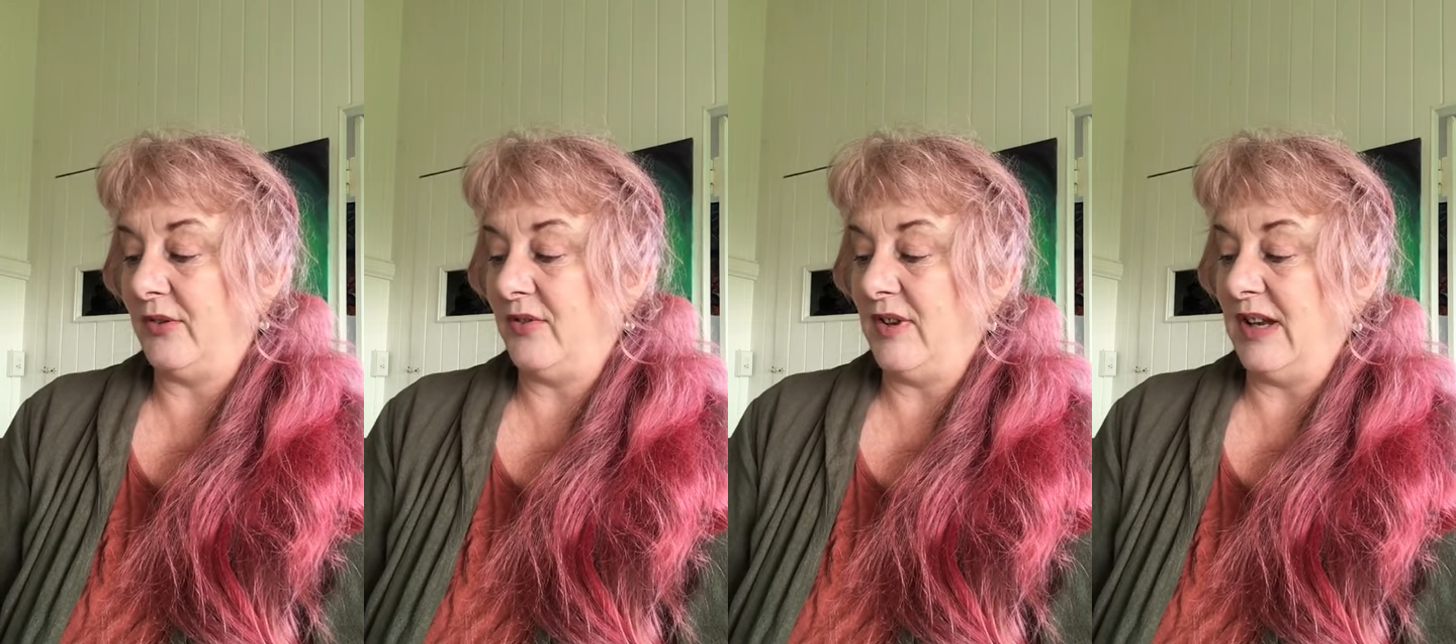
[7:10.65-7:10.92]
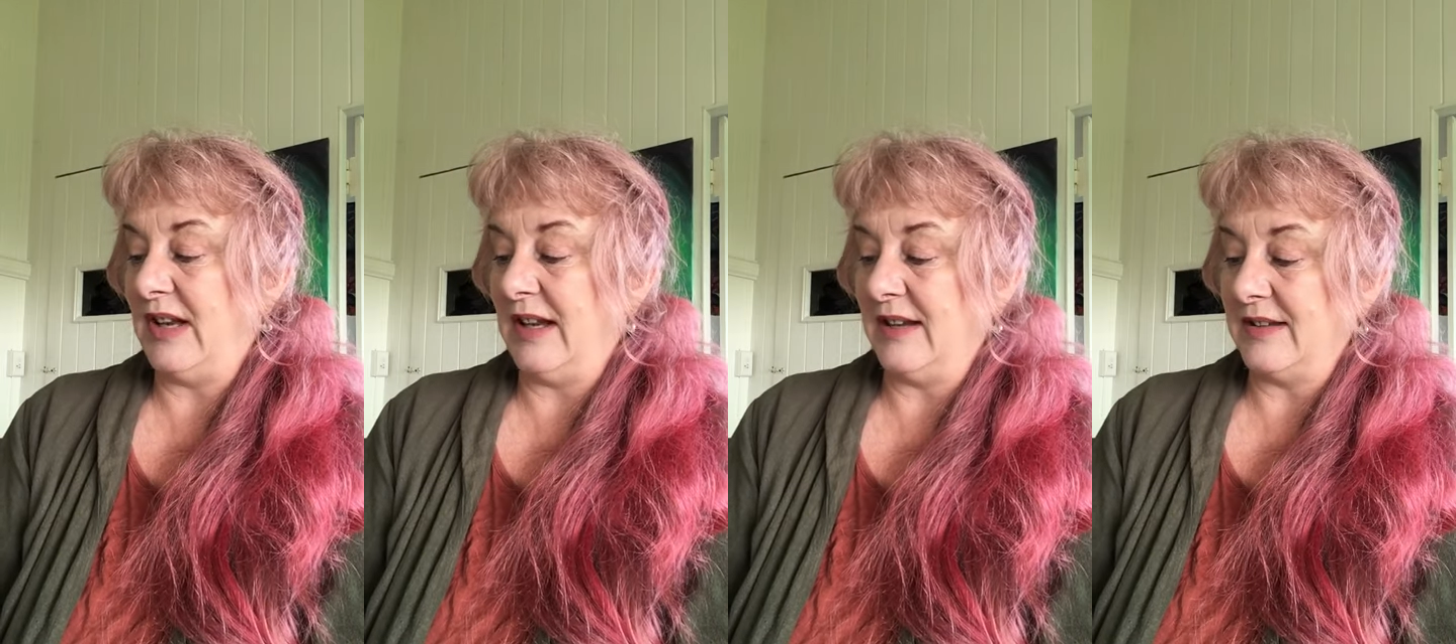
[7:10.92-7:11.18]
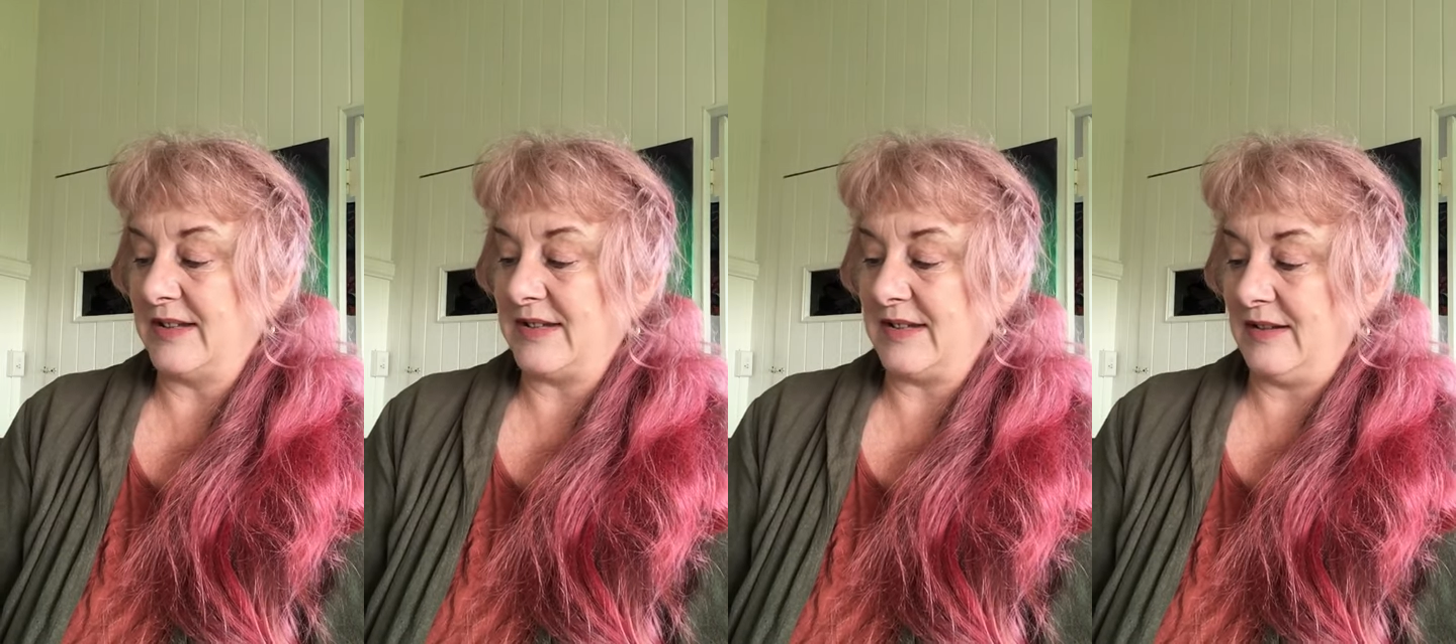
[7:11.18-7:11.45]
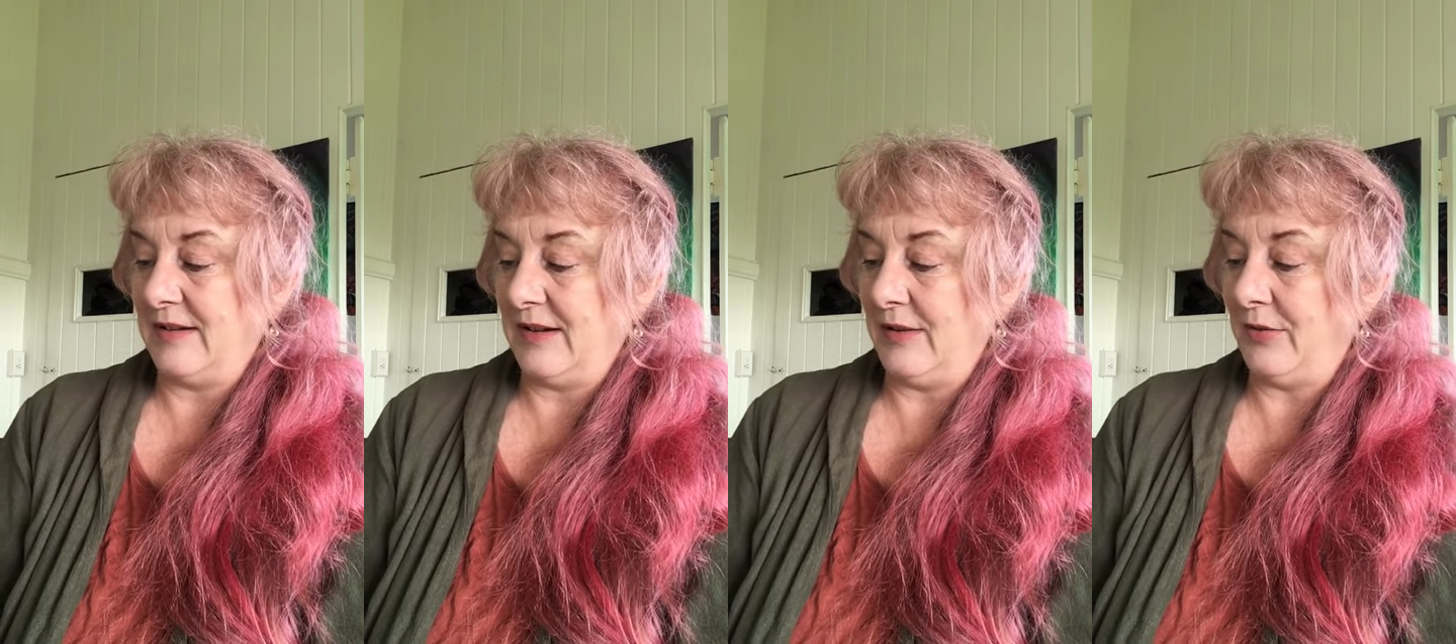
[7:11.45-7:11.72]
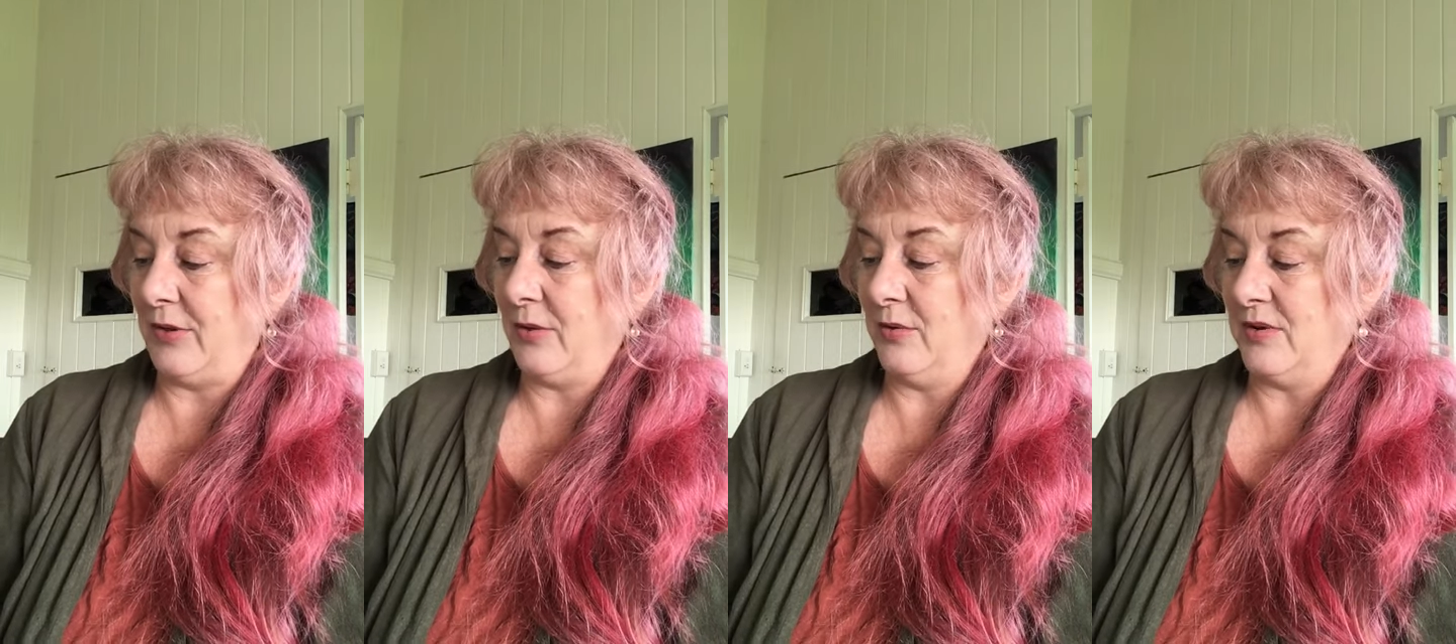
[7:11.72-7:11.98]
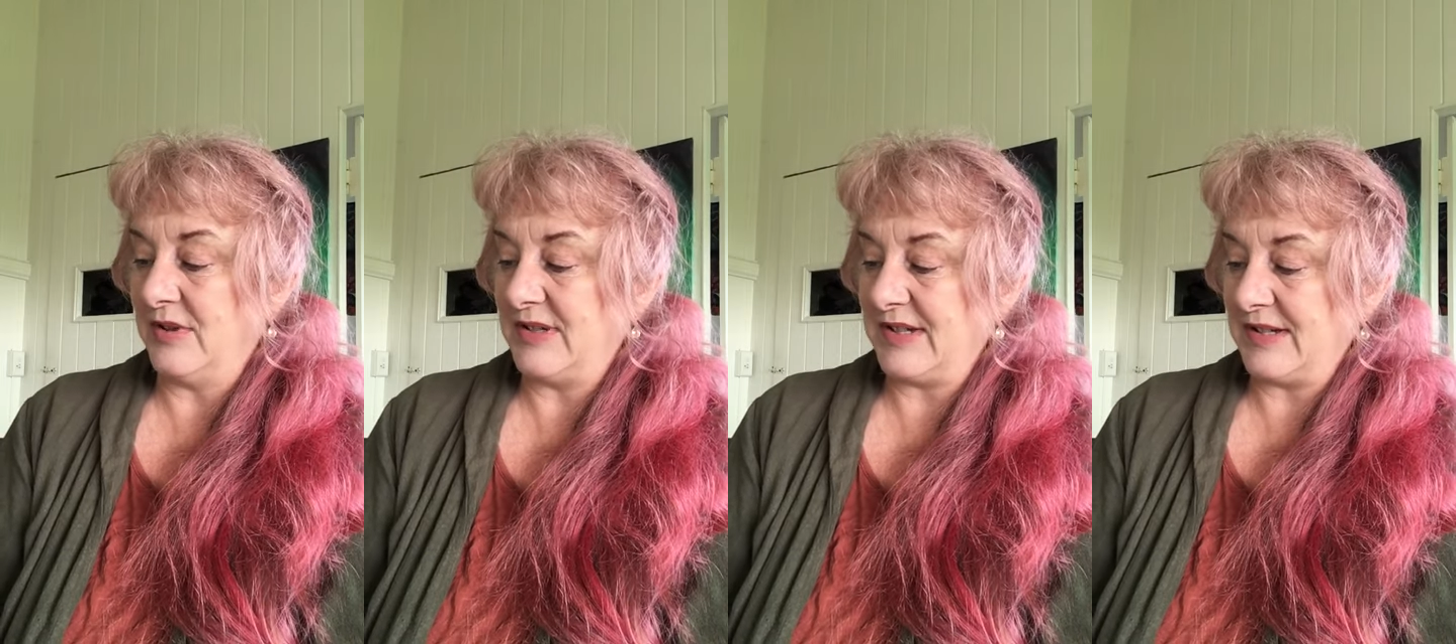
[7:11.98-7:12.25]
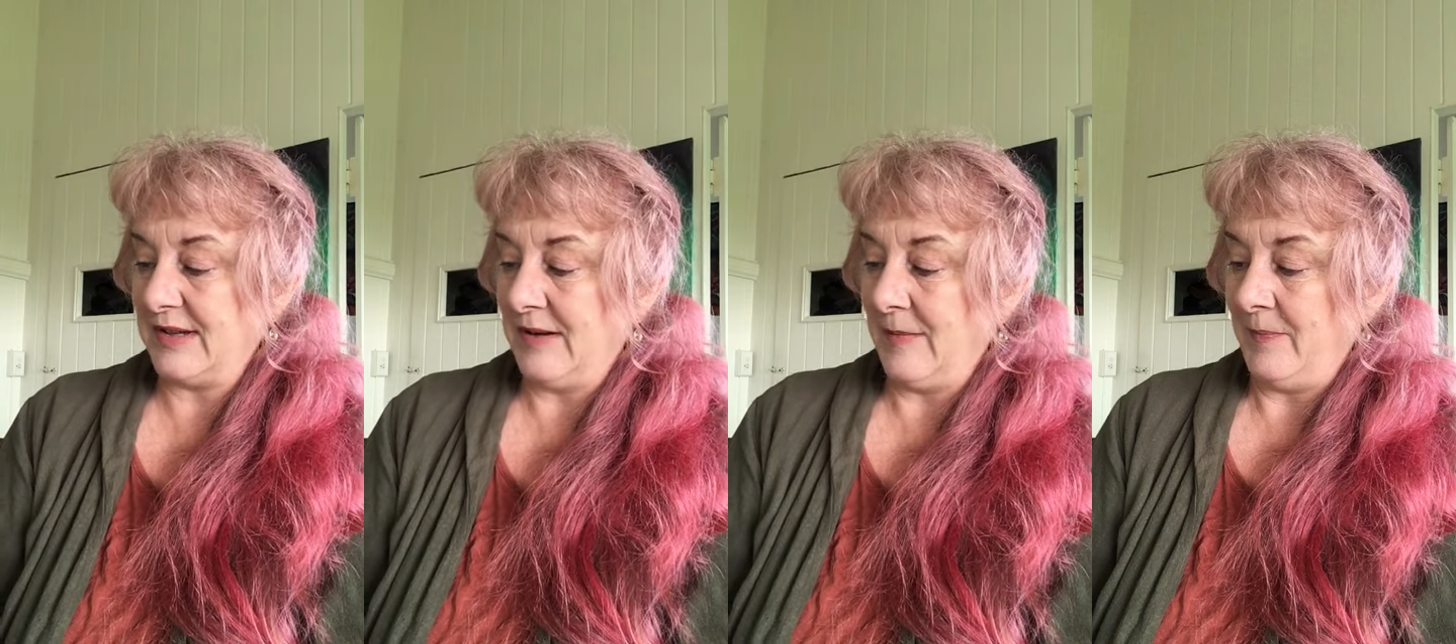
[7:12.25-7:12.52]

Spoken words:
feelings and thoughts